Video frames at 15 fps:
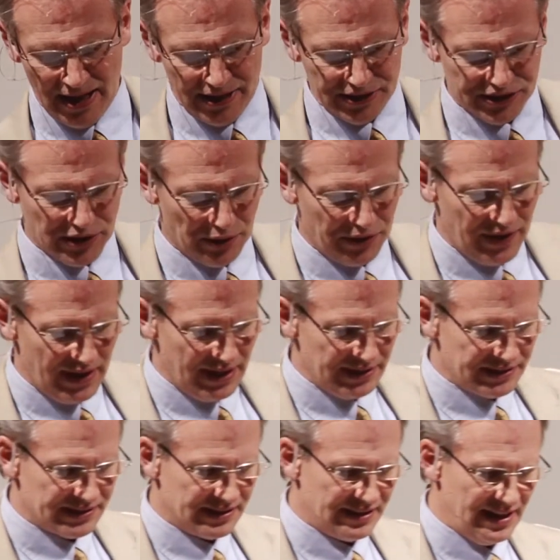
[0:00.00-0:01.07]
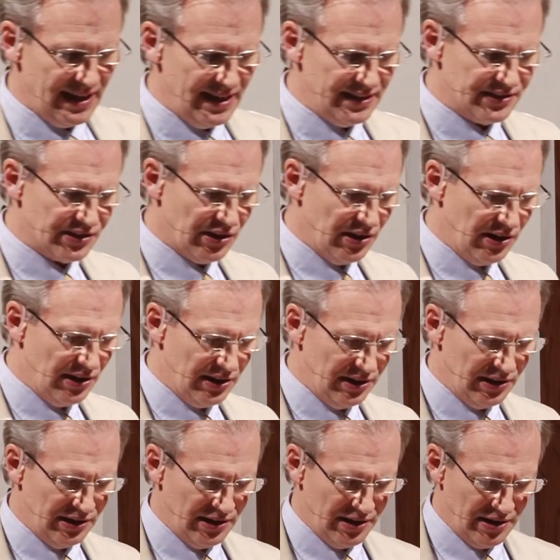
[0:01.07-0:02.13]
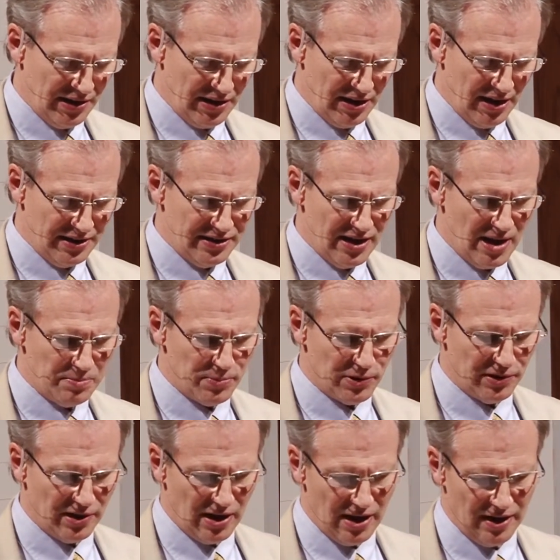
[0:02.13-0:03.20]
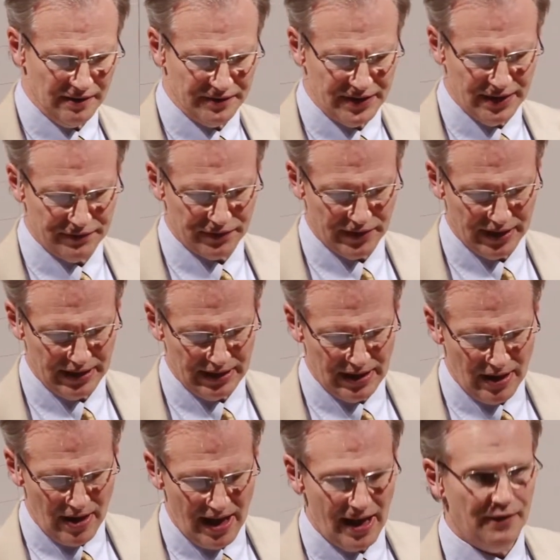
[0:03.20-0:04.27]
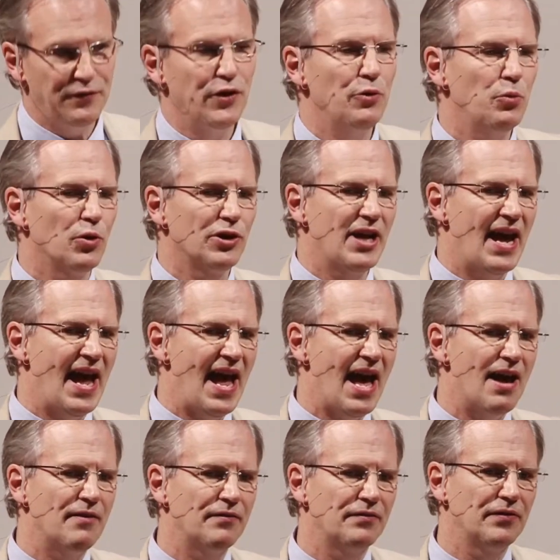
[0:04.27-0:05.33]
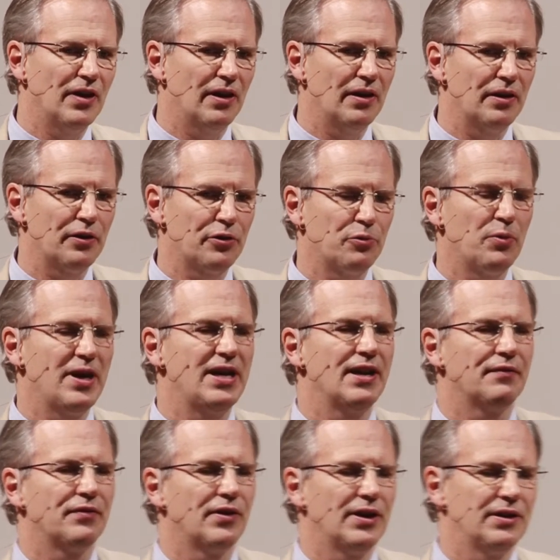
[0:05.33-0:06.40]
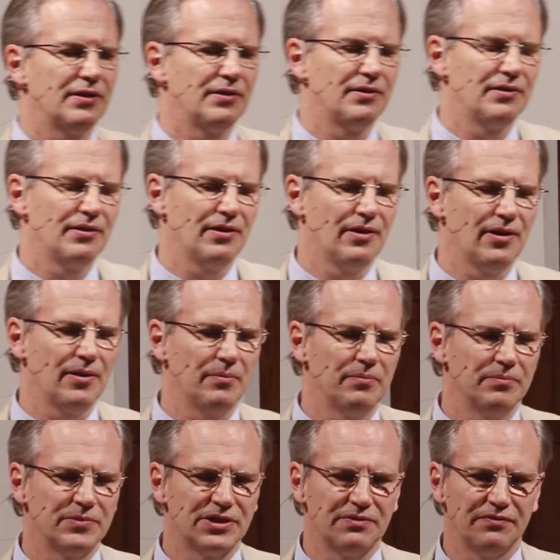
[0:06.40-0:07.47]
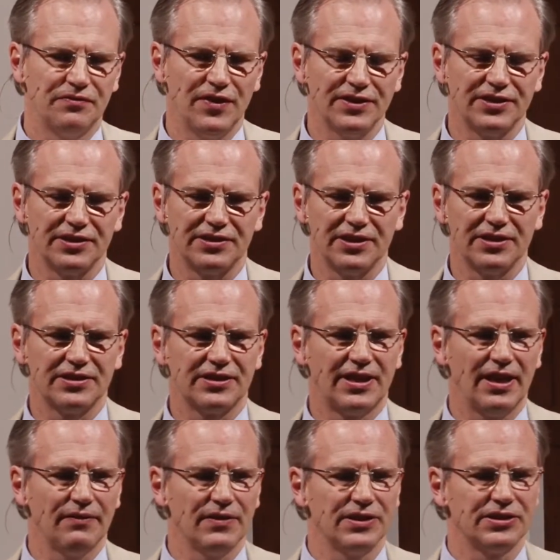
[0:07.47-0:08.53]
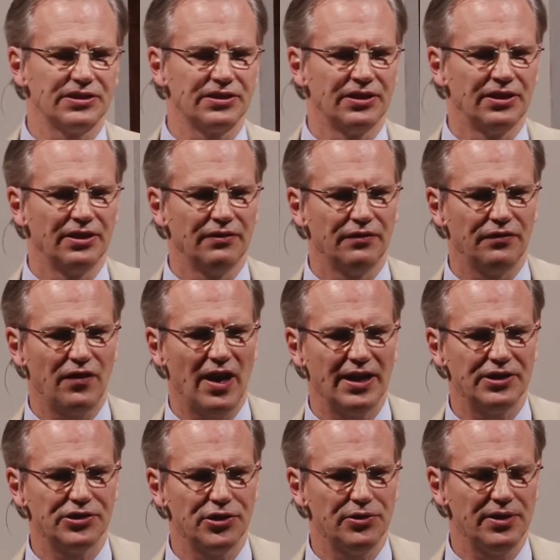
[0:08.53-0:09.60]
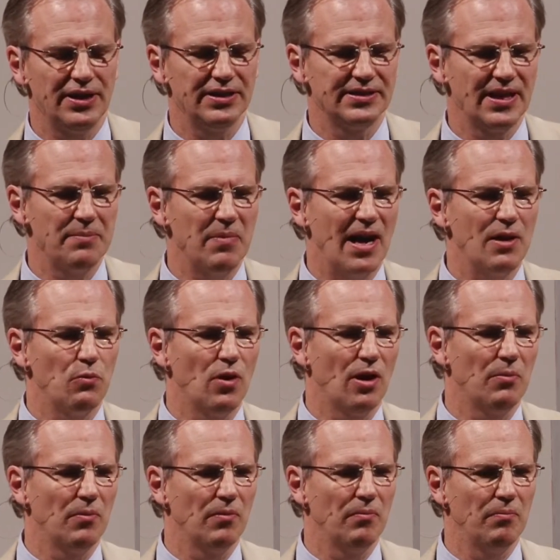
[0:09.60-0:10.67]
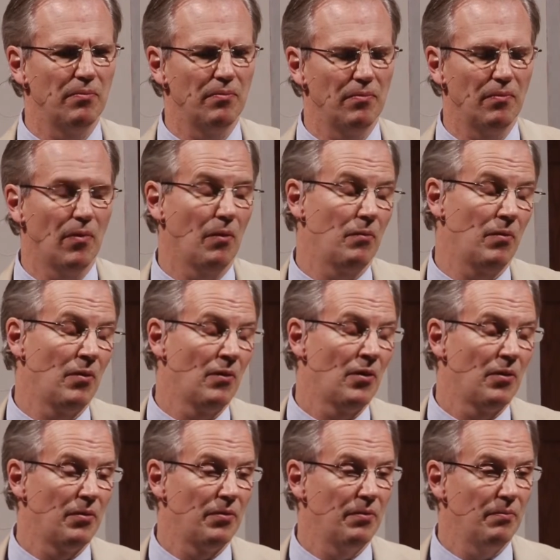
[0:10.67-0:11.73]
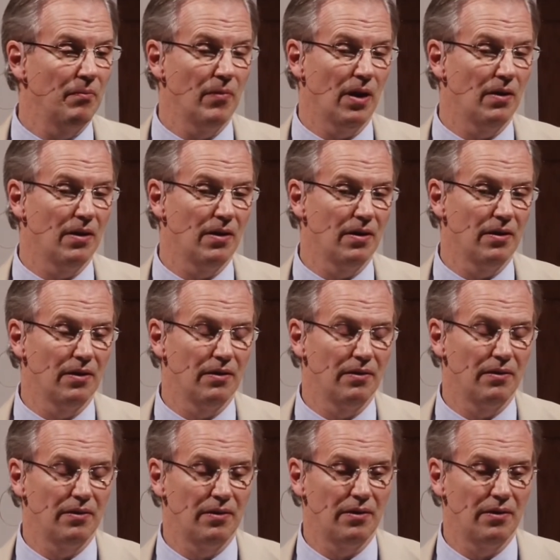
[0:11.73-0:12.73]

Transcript: so these these are a number of different. If you were to have uh, three different um, physicists give us fine tunings, they might well uh, uh,